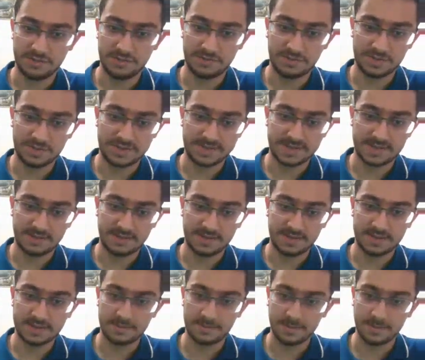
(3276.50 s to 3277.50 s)
for a skill
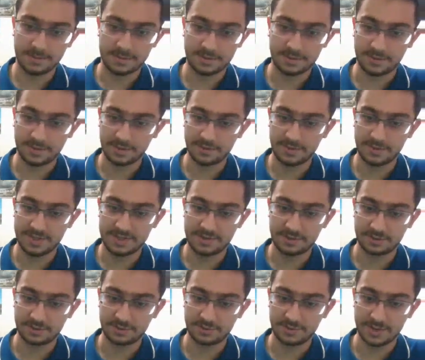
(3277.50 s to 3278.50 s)
that's supposed to increase your
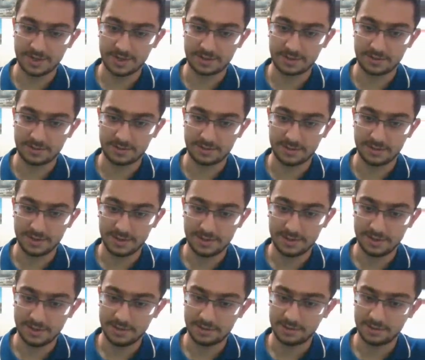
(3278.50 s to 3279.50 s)
critical
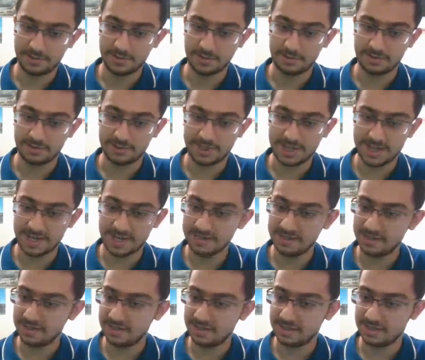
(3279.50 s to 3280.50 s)
goal
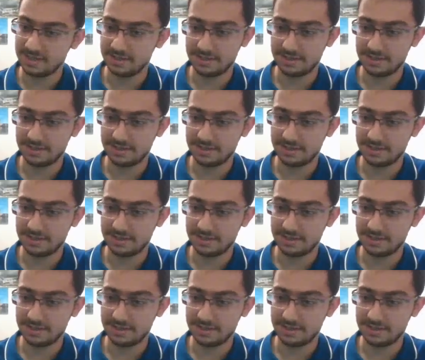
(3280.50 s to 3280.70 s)
chance.